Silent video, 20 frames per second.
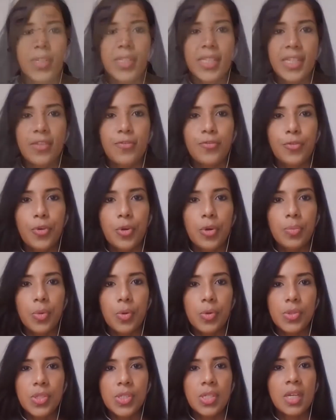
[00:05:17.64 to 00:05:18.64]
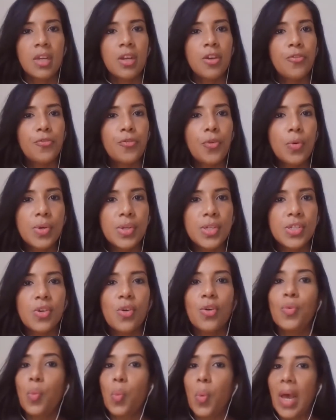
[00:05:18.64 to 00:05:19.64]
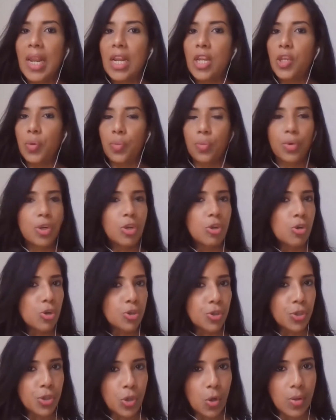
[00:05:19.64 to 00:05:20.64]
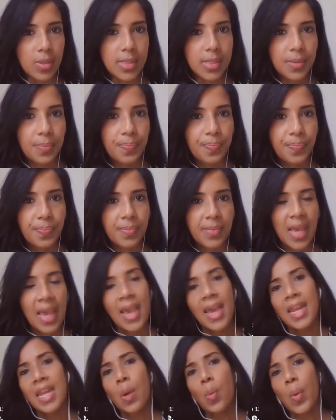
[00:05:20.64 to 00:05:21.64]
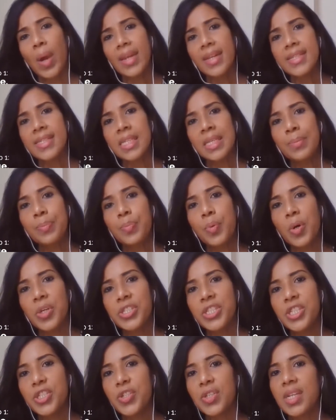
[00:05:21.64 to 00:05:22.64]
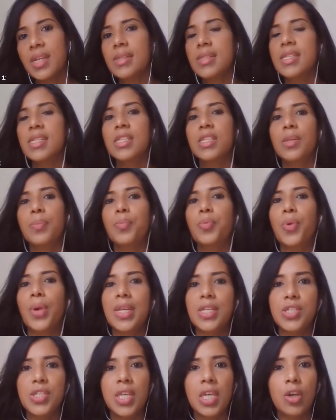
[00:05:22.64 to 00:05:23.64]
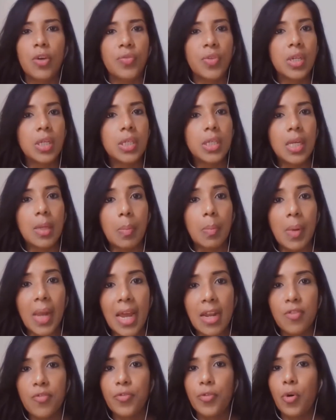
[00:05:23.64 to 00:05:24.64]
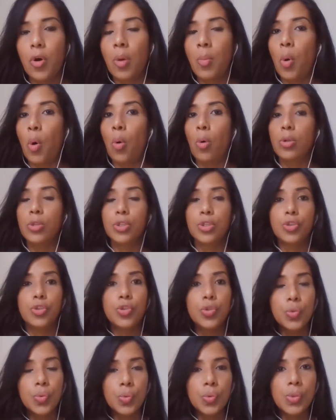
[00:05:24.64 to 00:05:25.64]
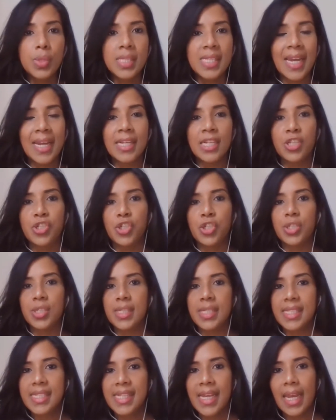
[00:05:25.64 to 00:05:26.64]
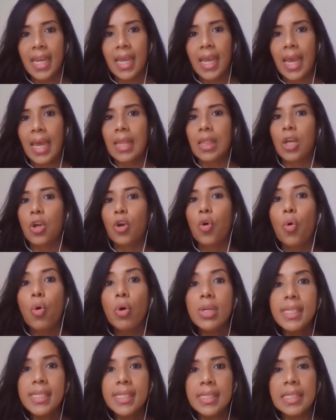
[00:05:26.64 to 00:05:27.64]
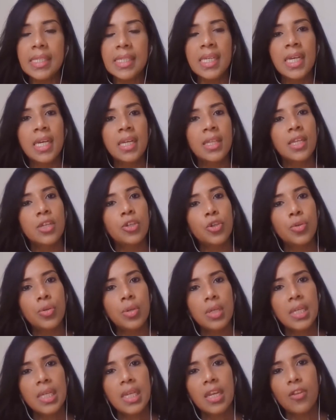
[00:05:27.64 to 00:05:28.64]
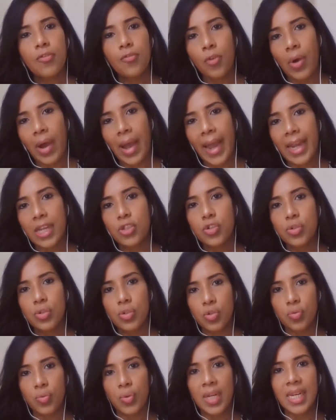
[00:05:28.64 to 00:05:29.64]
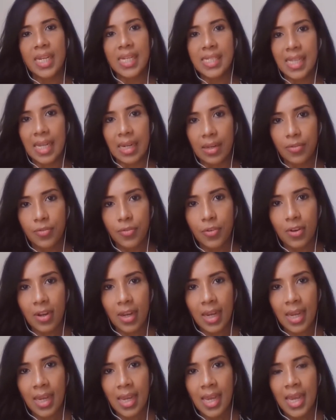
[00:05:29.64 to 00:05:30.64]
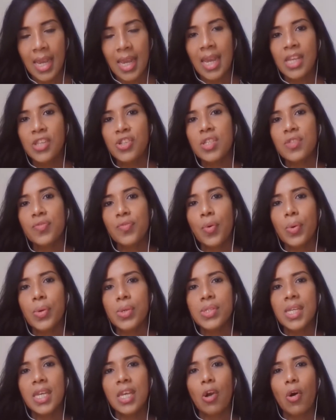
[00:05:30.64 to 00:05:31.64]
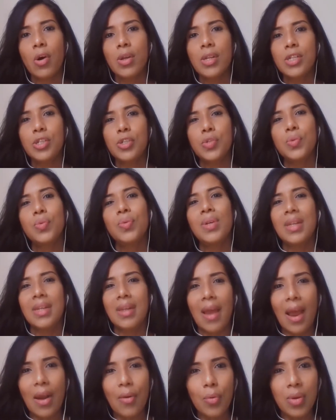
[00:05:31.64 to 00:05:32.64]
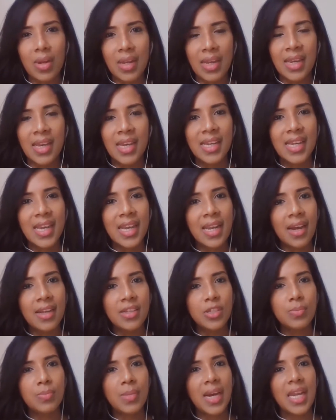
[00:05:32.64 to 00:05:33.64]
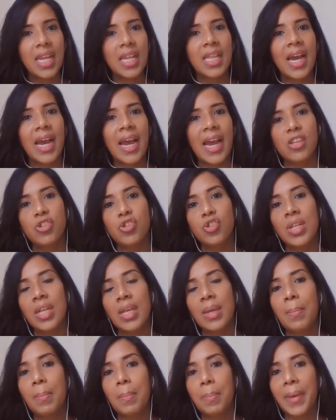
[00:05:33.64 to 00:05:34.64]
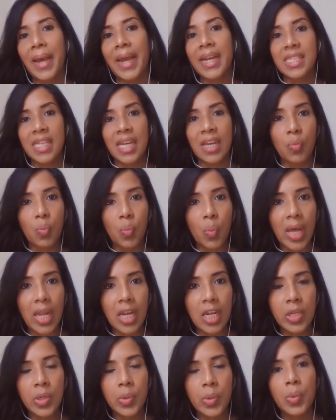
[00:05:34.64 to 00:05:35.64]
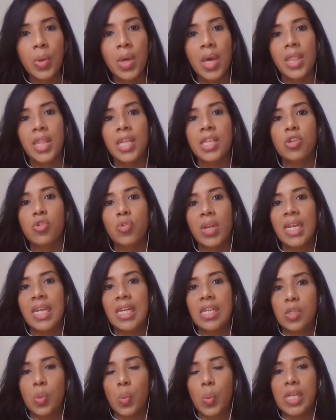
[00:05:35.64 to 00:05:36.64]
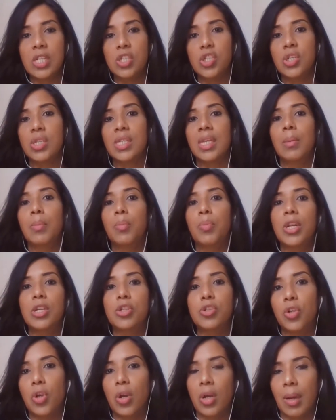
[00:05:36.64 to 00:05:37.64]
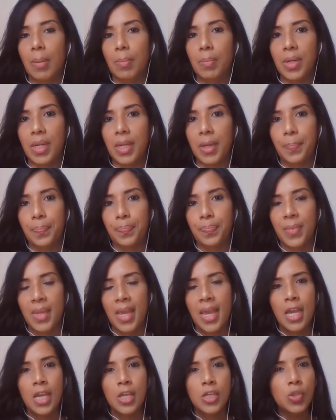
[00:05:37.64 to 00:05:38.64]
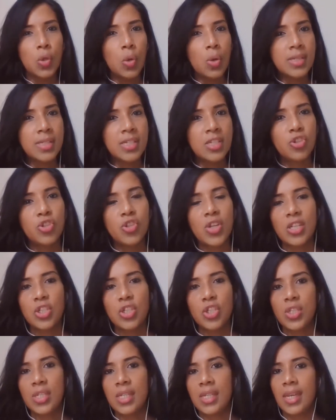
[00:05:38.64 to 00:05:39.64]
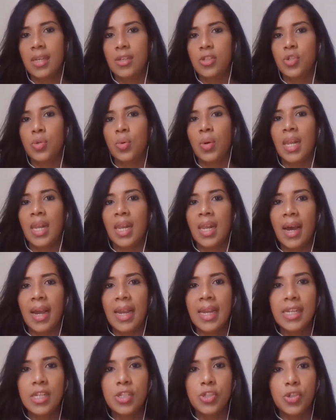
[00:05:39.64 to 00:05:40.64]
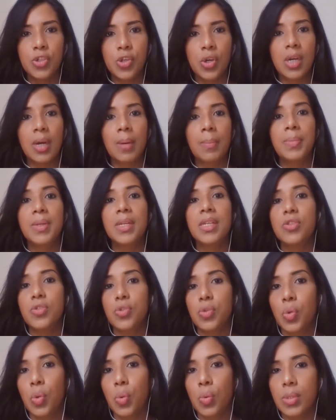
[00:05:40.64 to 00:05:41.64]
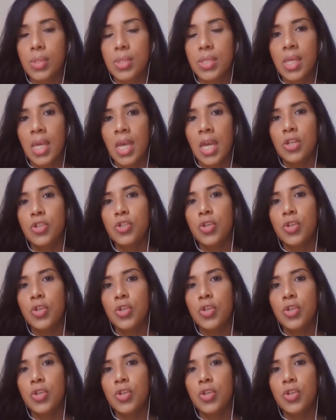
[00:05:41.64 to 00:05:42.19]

First and foremost, focus on value, not on cost. Now, while it's important to consider the pricing of the learning platform, all the tools and digital tech and the content that you need for actual training delivery, just focusing on it too narrowly can undermine the actual impact and value that the training intervention can bring to your company. So a suggestion is to align it to your company's goals.